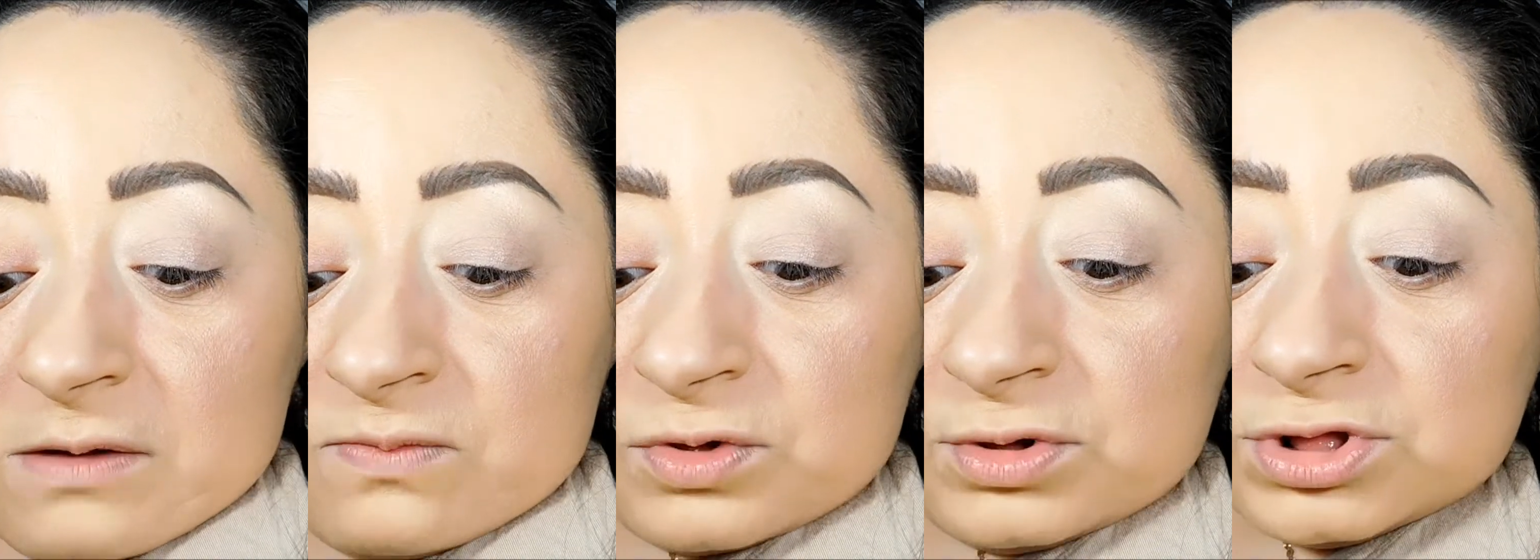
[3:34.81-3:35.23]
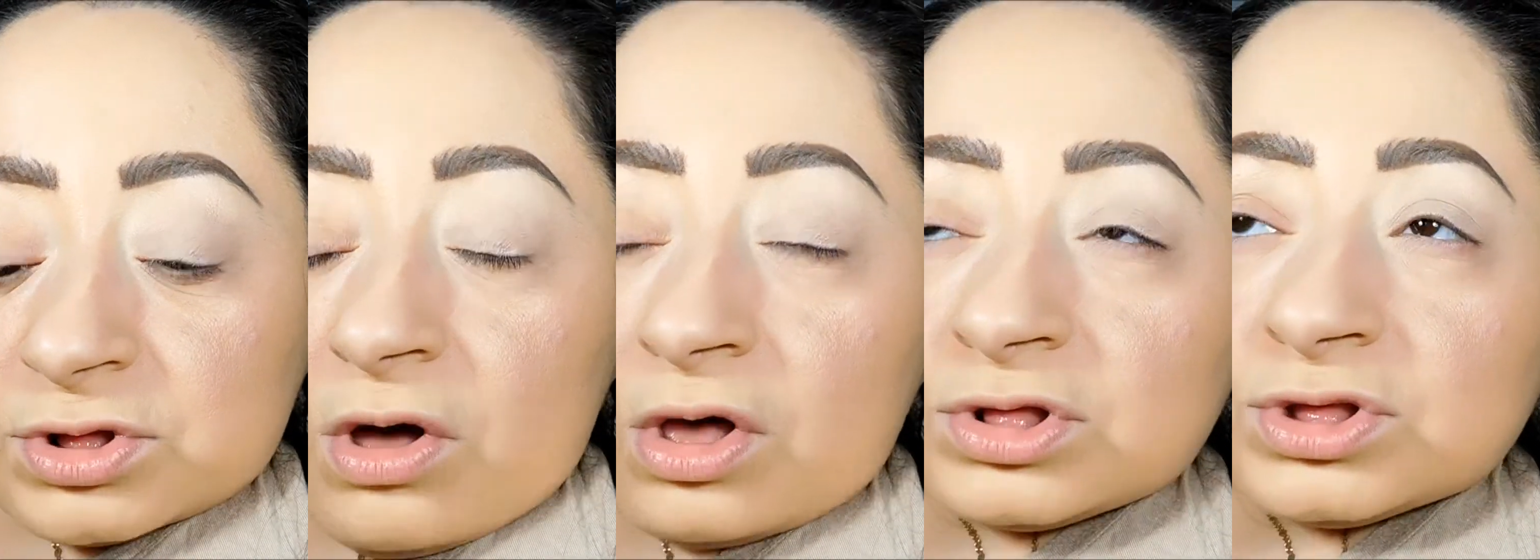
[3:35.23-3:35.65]
There's
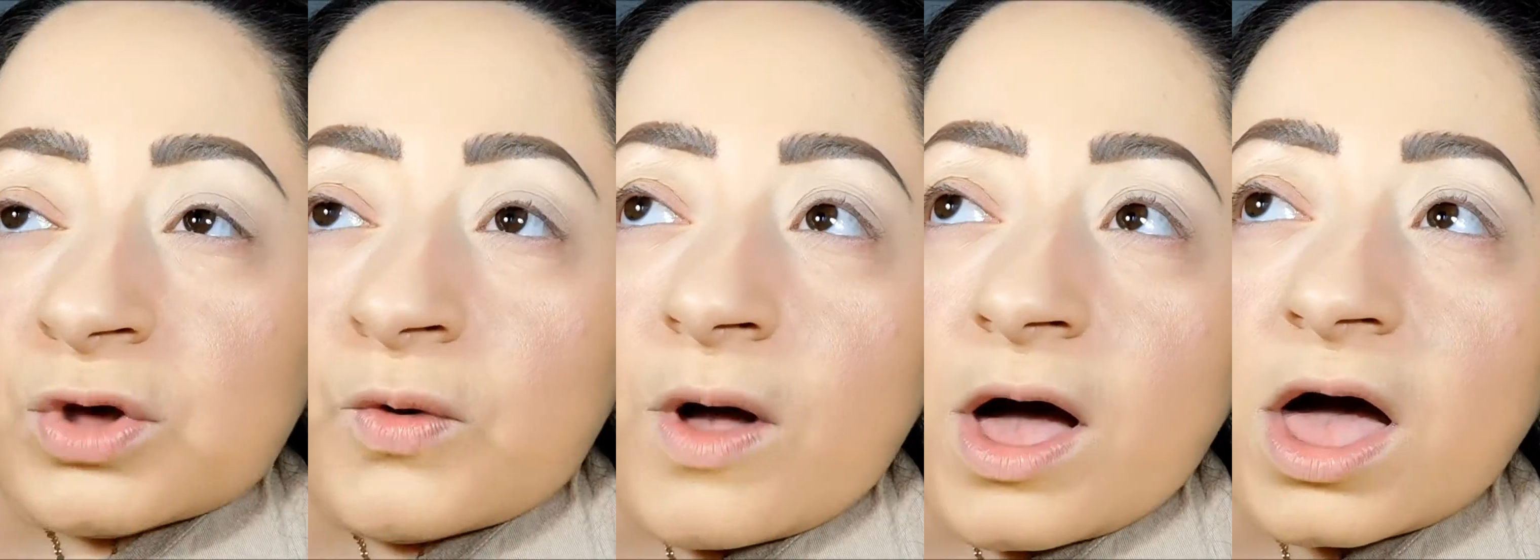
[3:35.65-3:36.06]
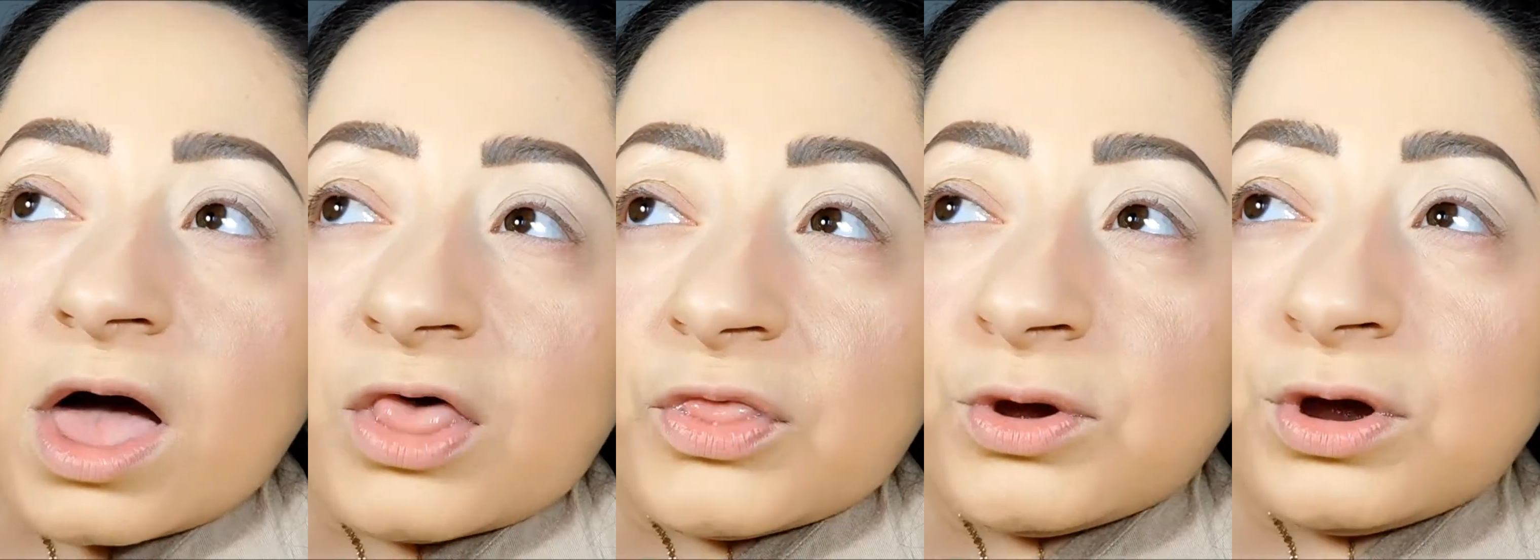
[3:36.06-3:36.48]
also
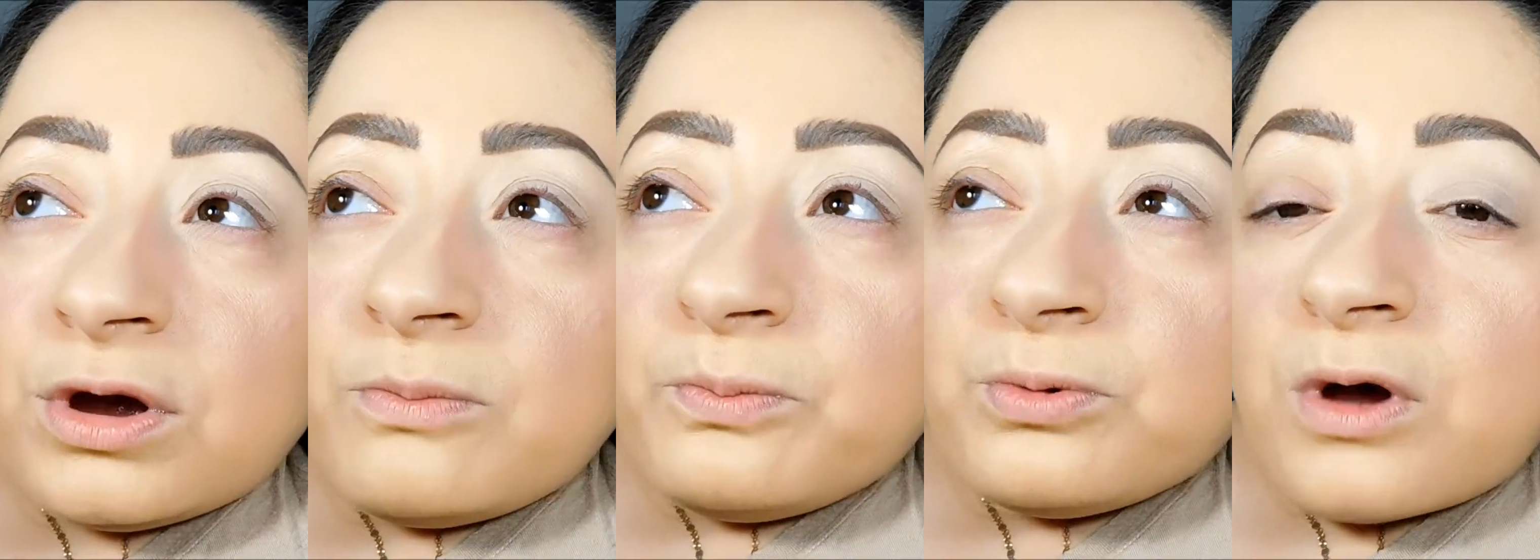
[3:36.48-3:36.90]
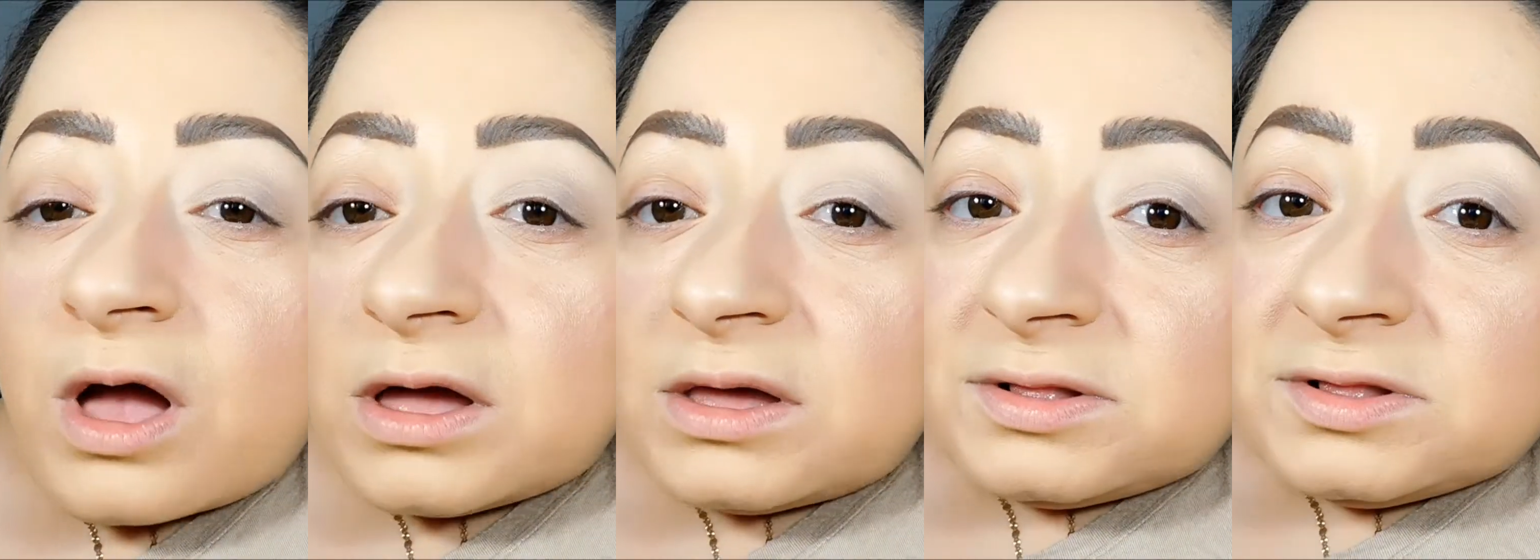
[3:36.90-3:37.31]
other
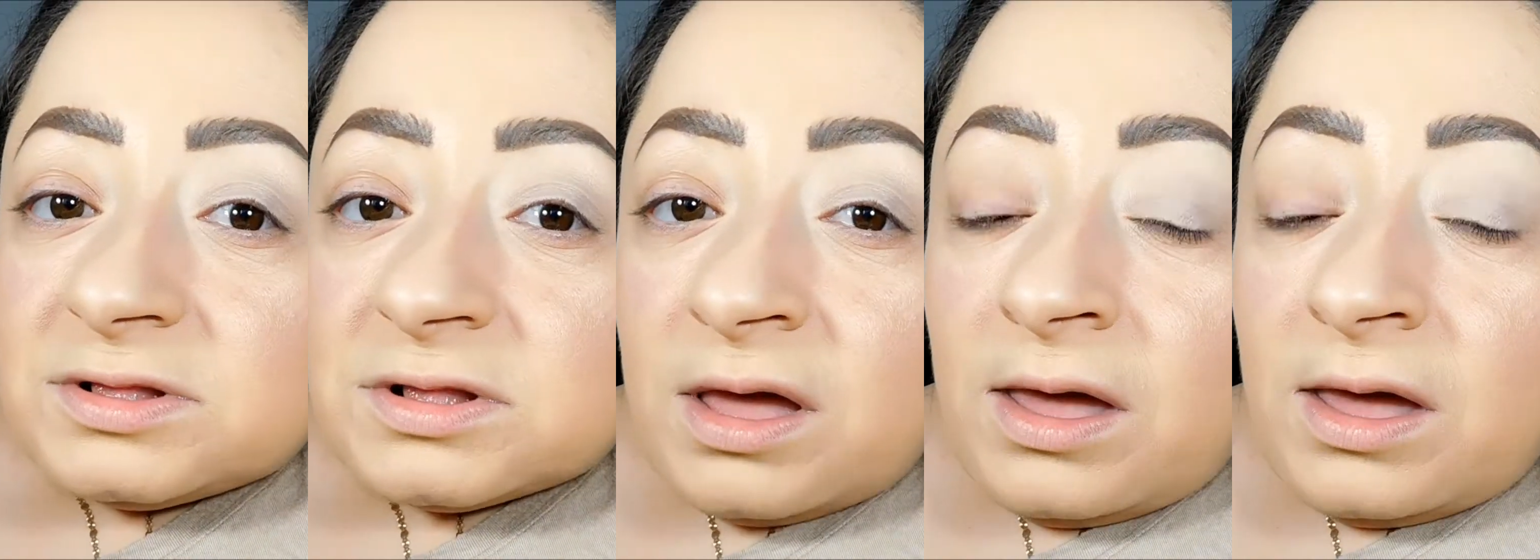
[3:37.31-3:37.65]
products,